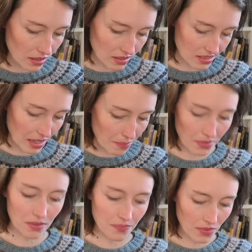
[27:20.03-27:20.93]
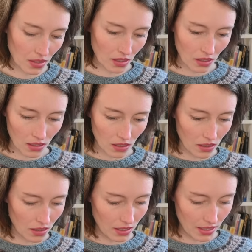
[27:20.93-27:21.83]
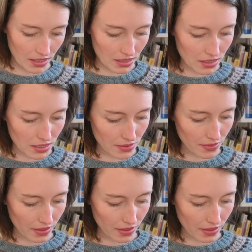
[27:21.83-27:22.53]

as the sample and